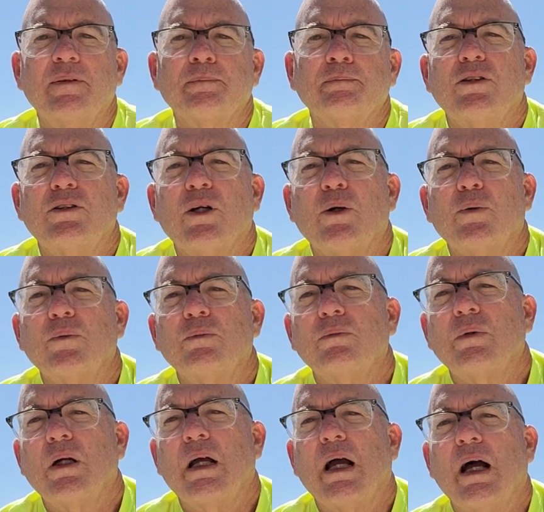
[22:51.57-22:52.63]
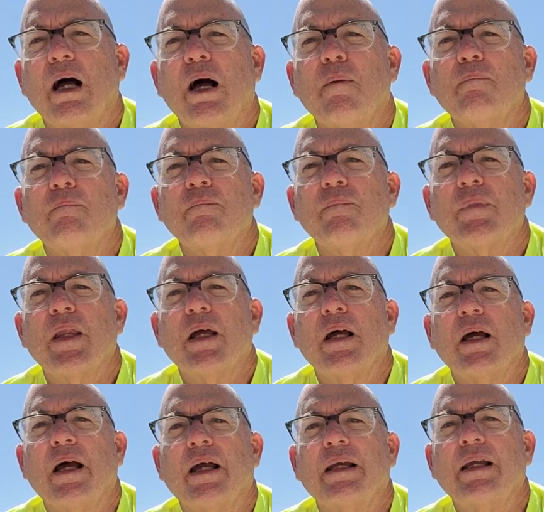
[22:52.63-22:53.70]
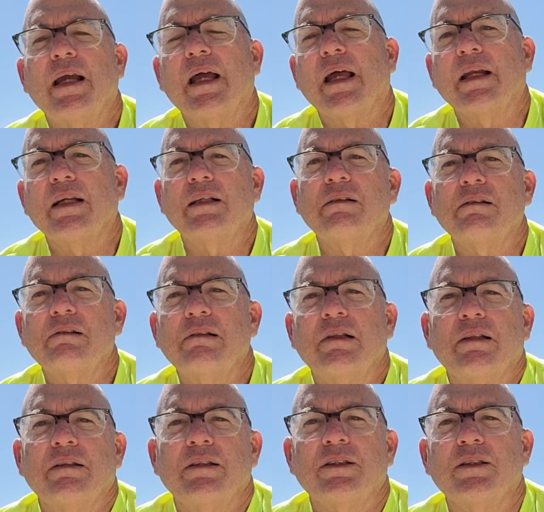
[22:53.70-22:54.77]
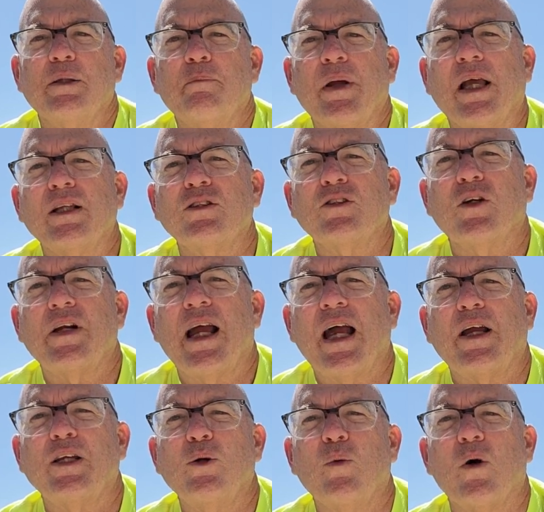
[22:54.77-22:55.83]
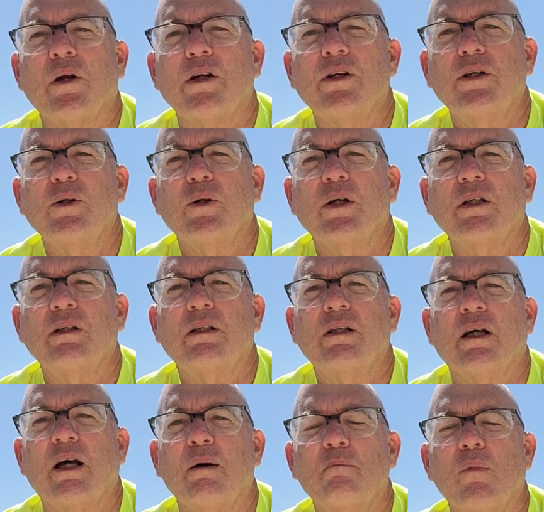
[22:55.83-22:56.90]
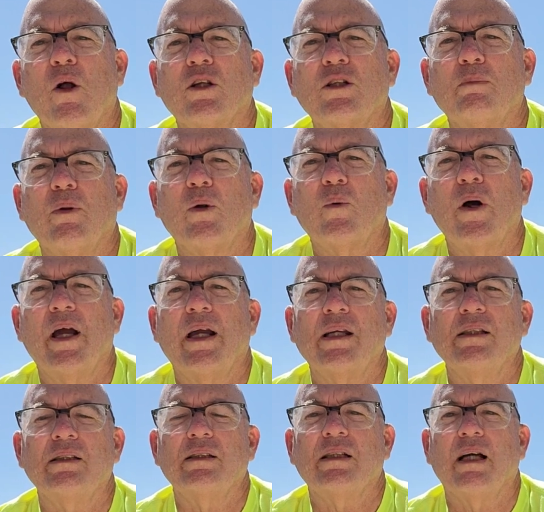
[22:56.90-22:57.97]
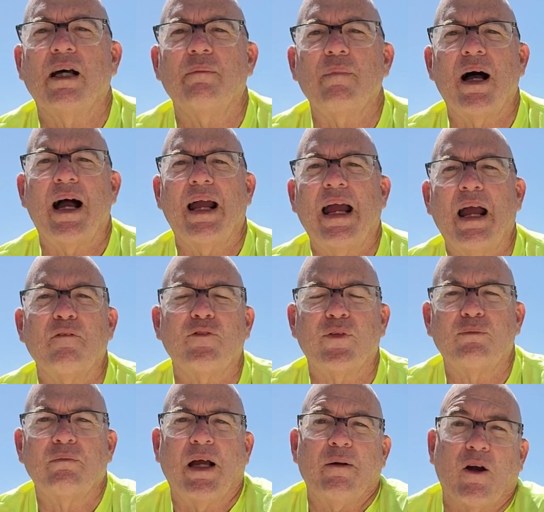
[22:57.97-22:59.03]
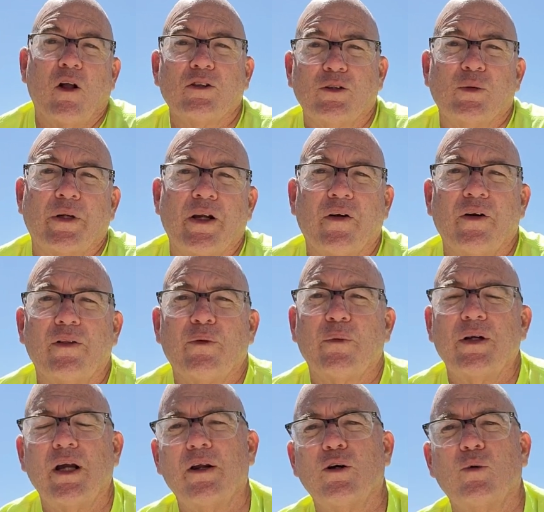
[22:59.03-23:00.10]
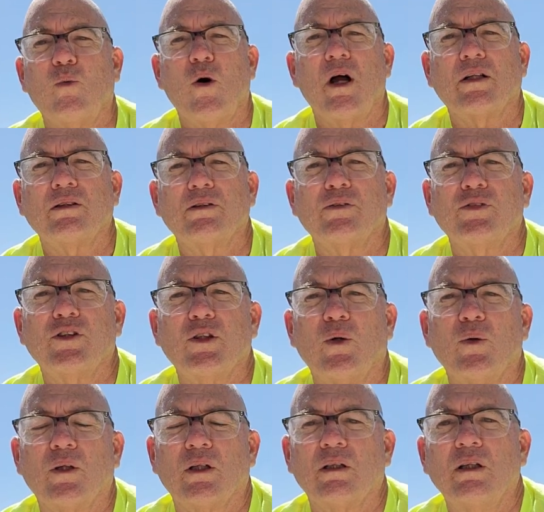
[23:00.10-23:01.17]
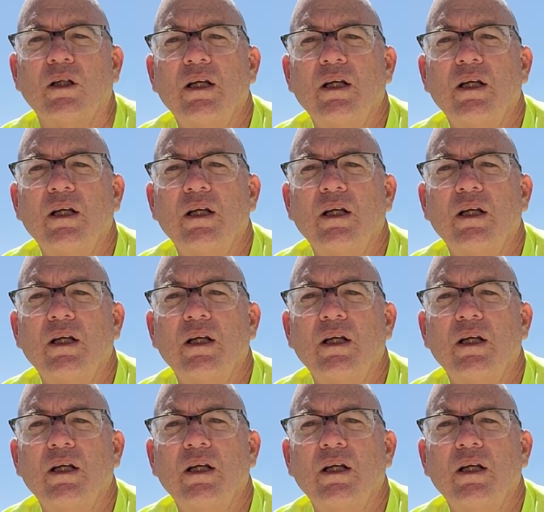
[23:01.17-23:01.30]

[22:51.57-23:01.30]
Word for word: So um, again, it, it, just depends on how you want to do it. Uh, multiple ways. Uh, I have I also carry 300 watts of solar.